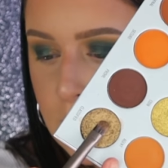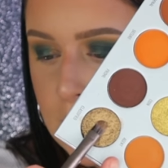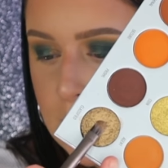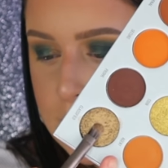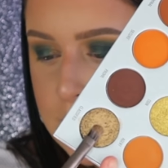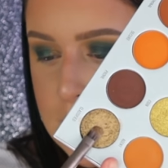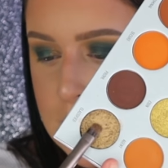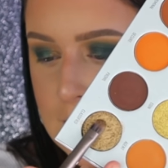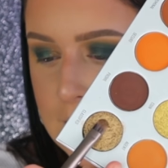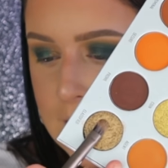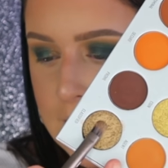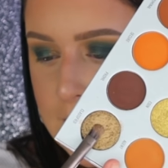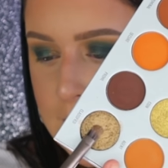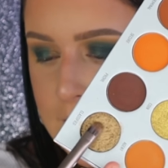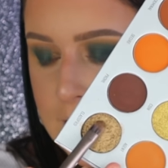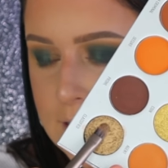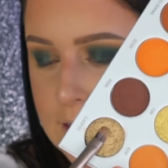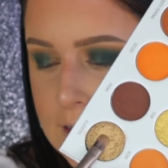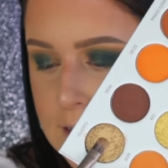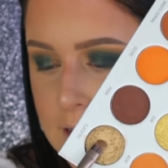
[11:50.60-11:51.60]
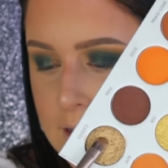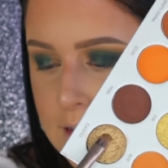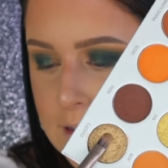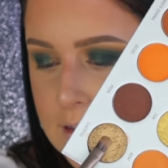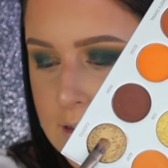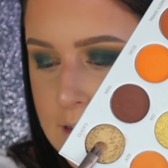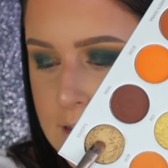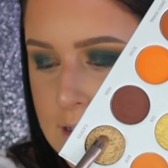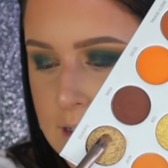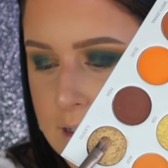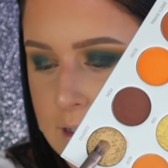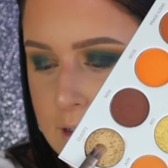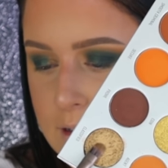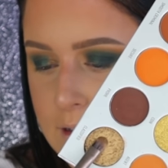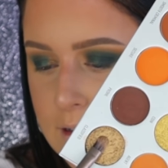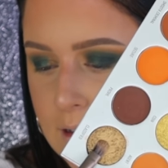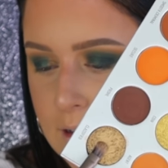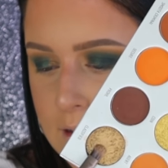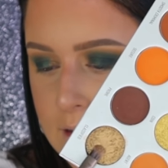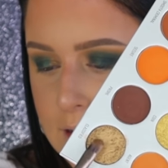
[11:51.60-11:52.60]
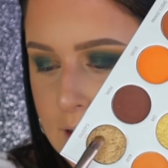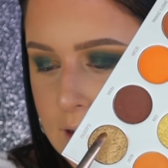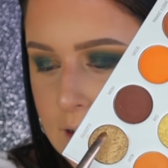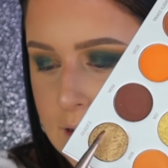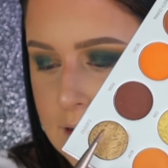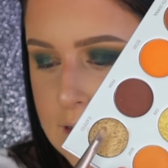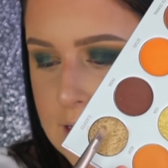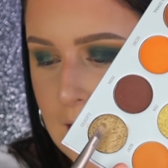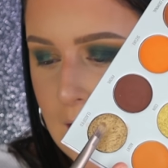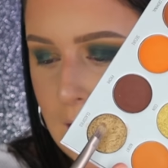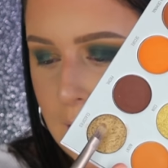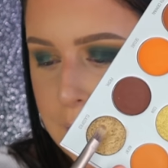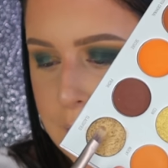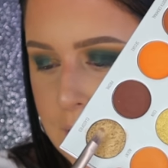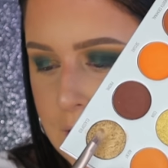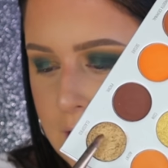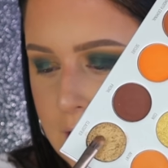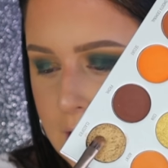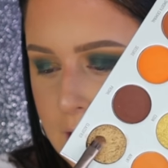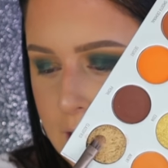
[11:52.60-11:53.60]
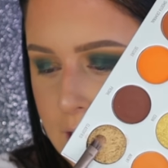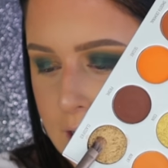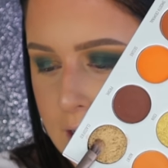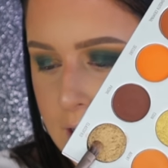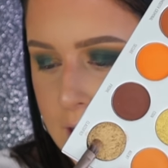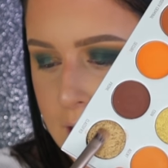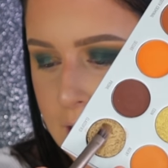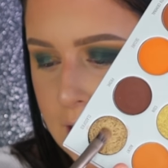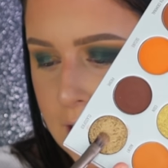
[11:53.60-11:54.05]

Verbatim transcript: When I'm digging into this, like nothing is happening.